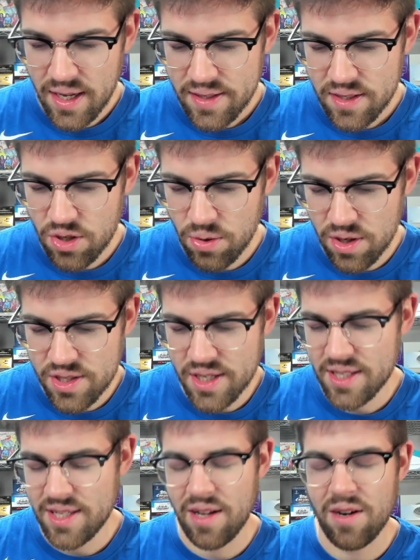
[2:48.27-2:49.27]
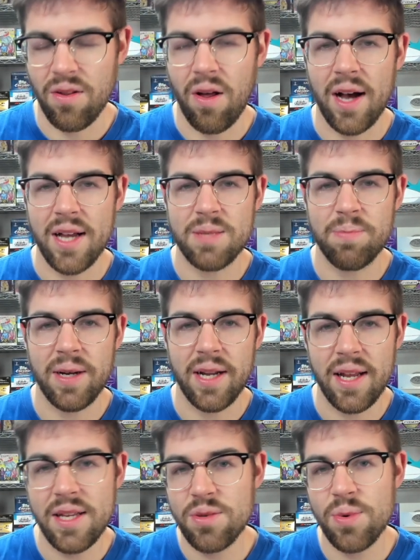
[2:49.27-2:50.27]
It's a $260 loss, but it
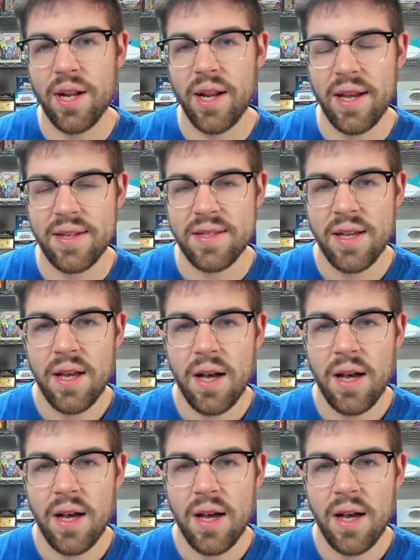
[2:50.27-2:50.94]
is what it is.